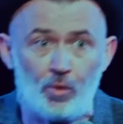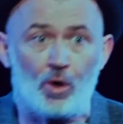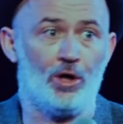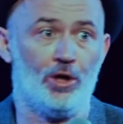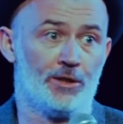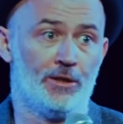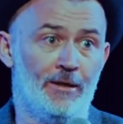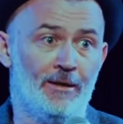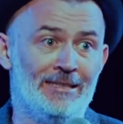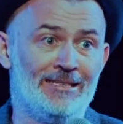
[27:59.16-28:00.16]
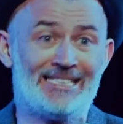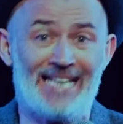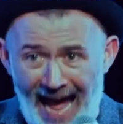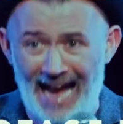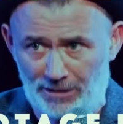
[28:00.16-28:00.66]
world that's
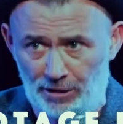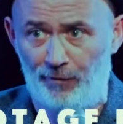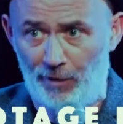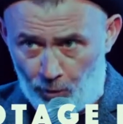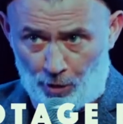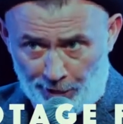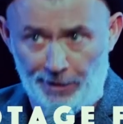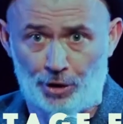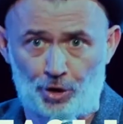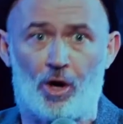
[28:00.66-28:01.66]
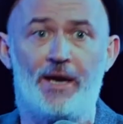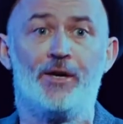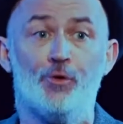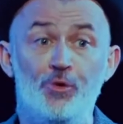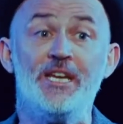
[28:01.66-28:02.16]
actively working to try
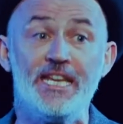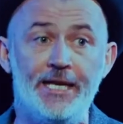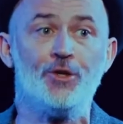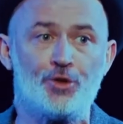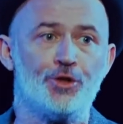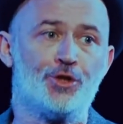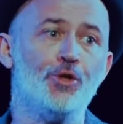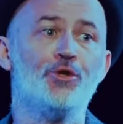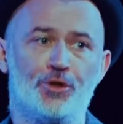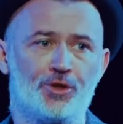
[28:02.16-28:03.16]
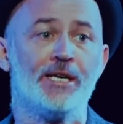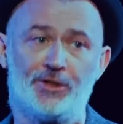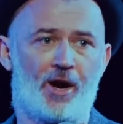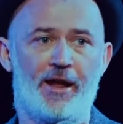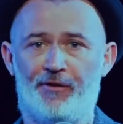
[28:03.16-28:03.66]
and reintroduce drink
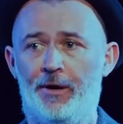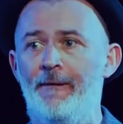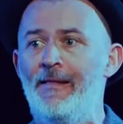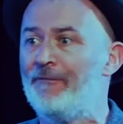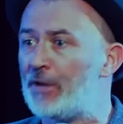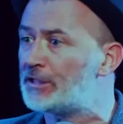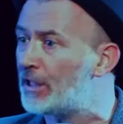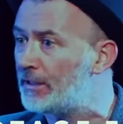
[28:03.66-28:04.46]
driving. This is.